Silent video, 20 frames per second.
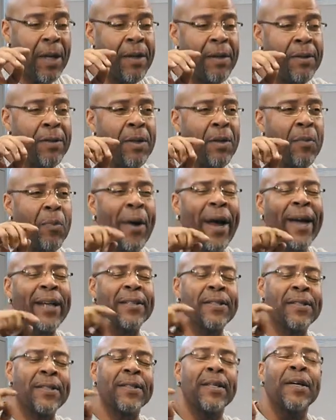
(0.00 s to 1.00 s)
you know,
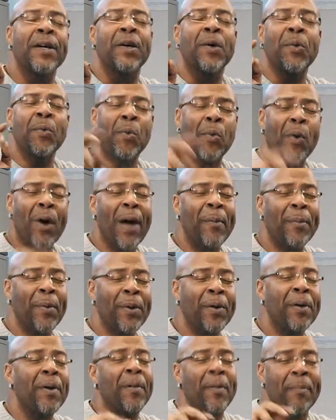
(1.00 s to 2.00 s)
practice
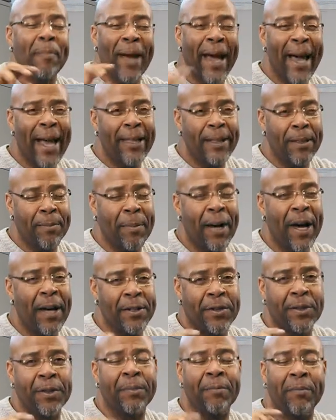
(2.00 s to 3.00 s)
proper palate
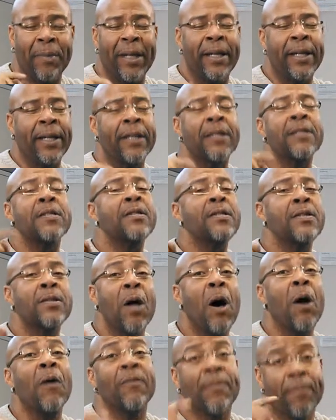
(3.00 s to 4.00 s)
posture, meaning
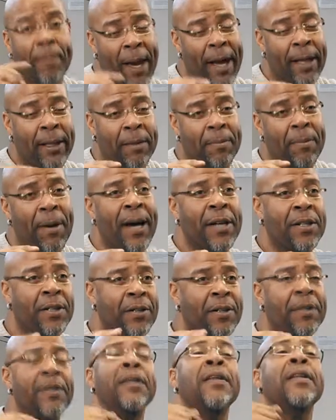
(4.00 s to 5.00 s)
soft palate
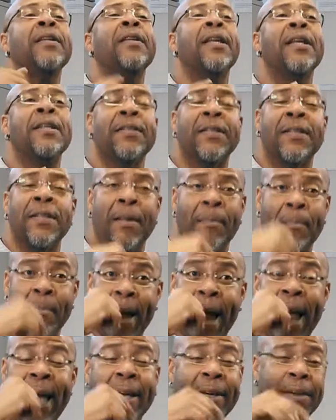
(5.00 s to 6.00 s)
posture that's in the
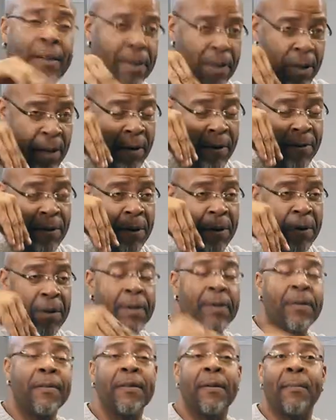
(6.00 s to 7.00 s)
back of the
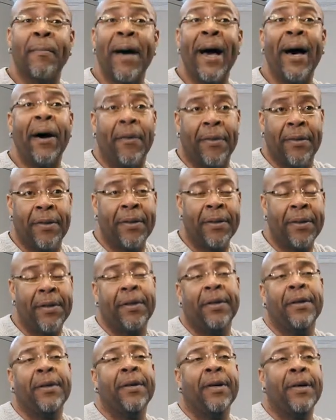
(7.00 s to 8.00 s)
mouth,
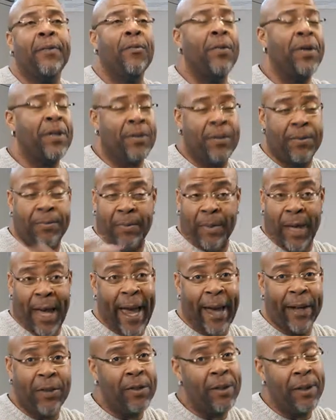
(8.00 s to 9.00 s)
which
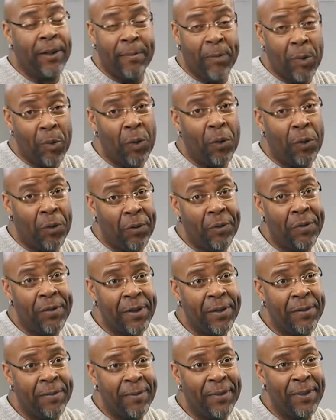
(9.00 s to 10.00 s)
actually
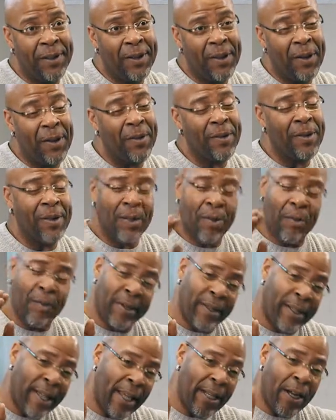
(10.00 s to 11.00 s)
moves, you know, so
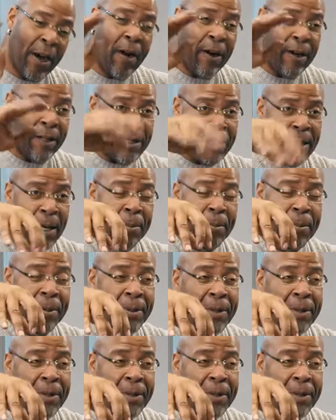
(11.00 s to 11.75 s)
when that arcs up,